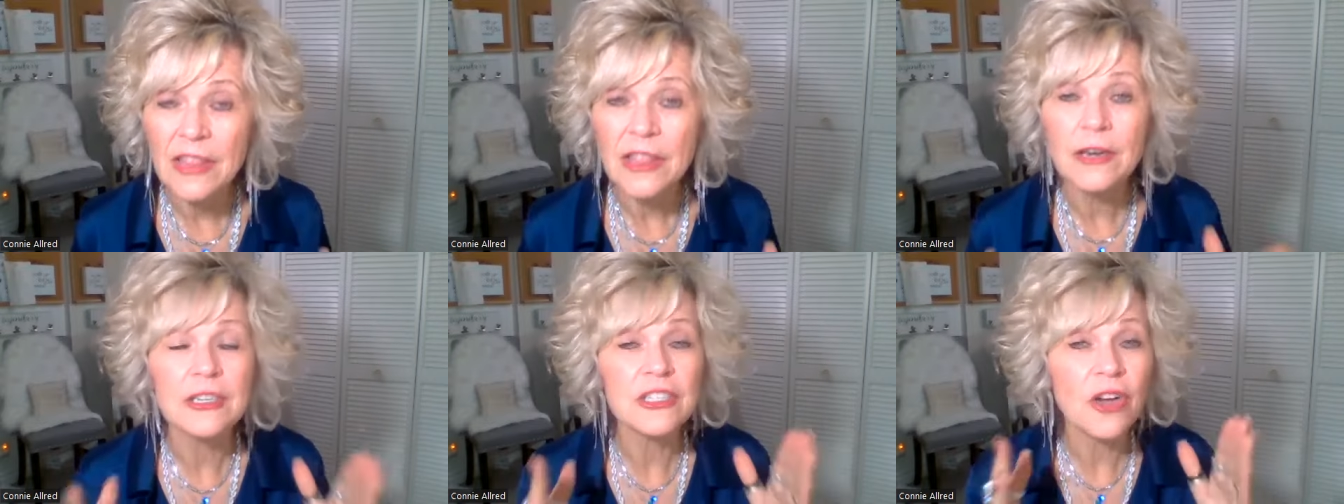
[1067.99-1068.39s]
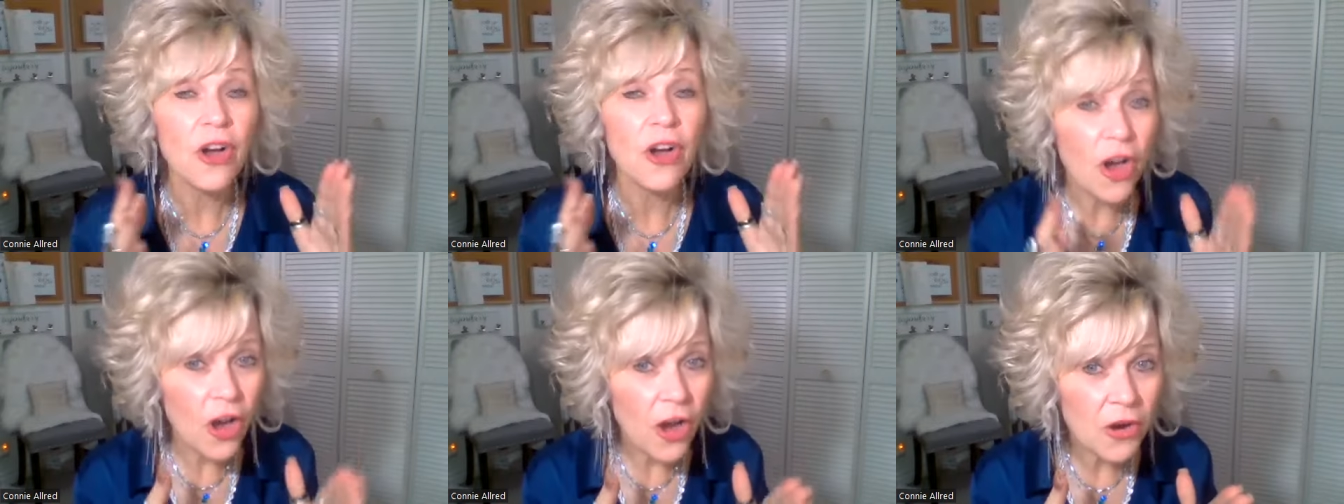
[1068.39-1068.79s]
There's
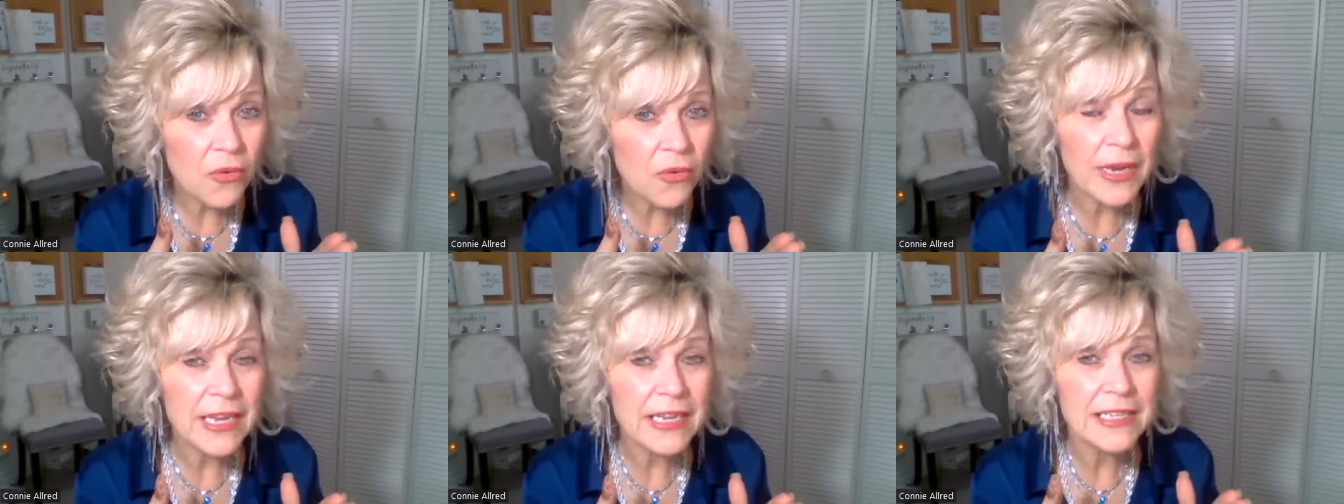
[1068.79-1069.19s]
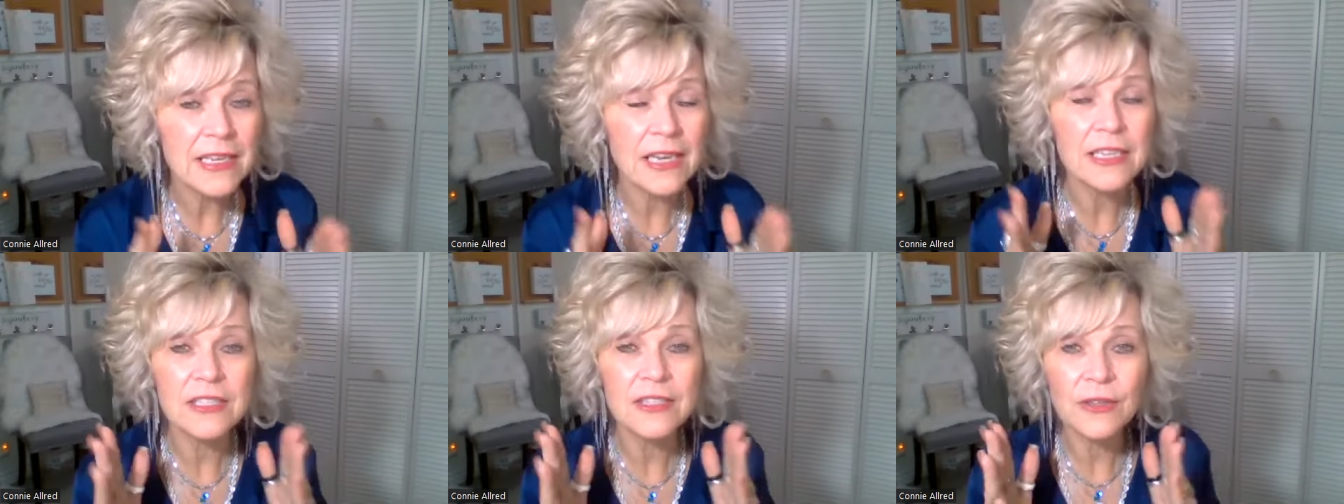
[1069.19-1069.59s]

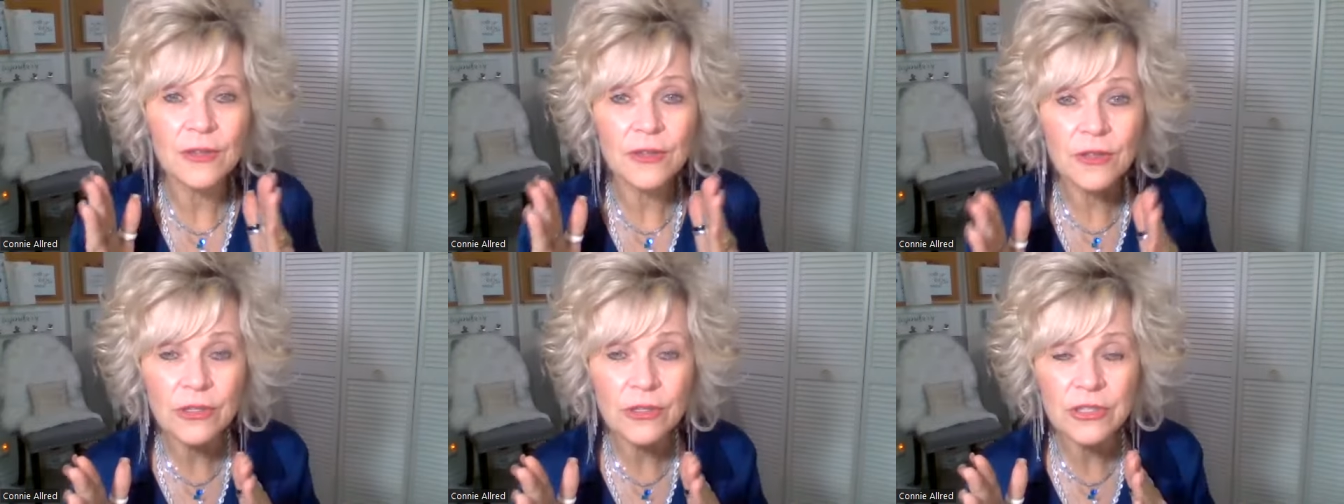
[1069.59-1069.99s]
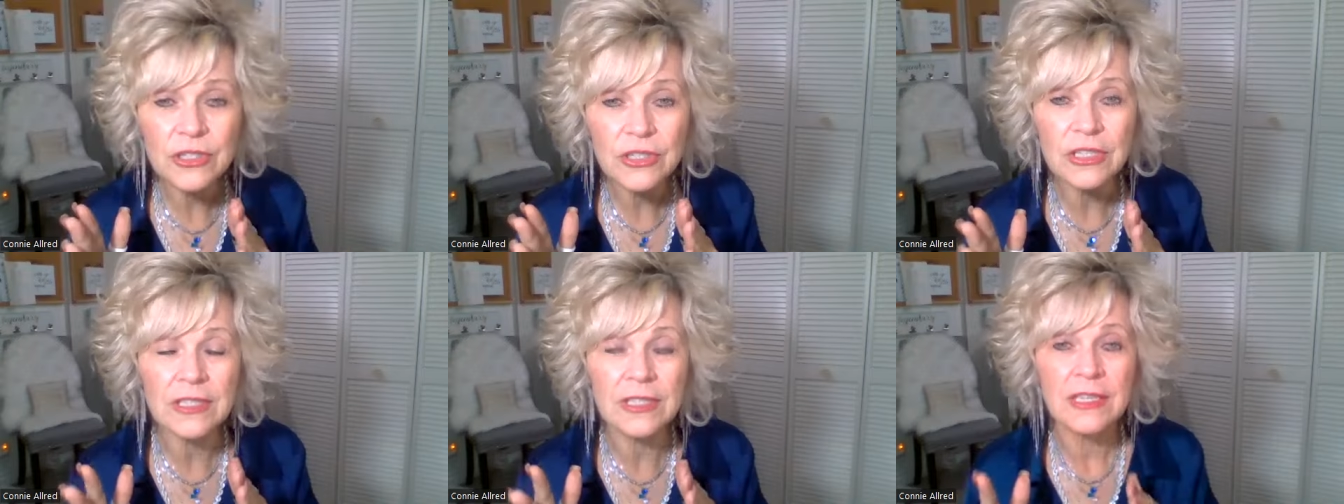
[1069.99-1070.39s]
always a
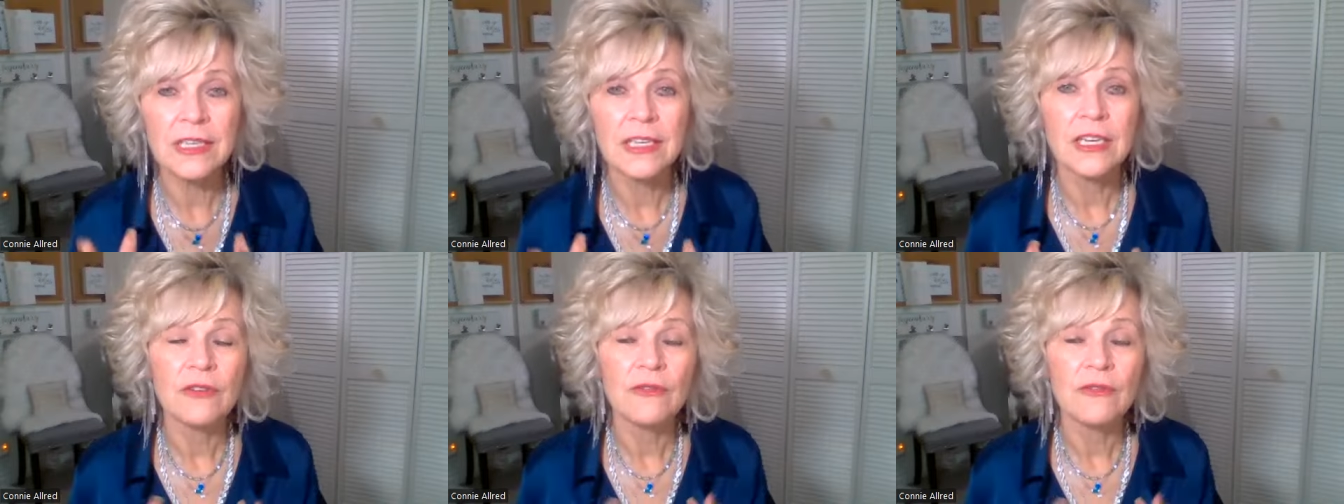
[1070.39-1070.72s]
solution